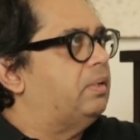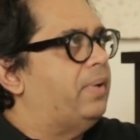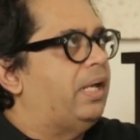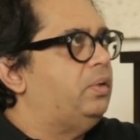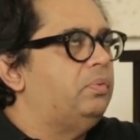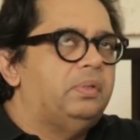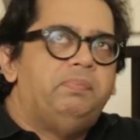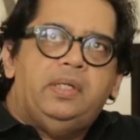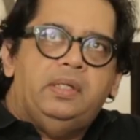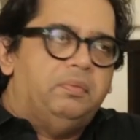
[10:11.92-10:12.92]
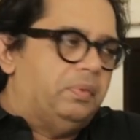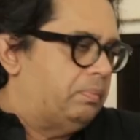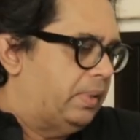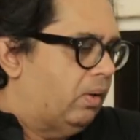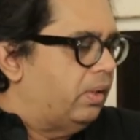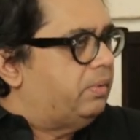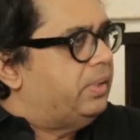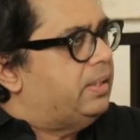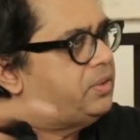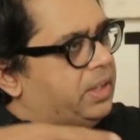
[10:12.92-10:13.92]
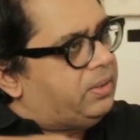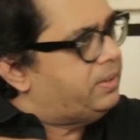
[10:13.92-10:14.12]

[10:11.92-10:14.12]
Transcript: value would be all the real estate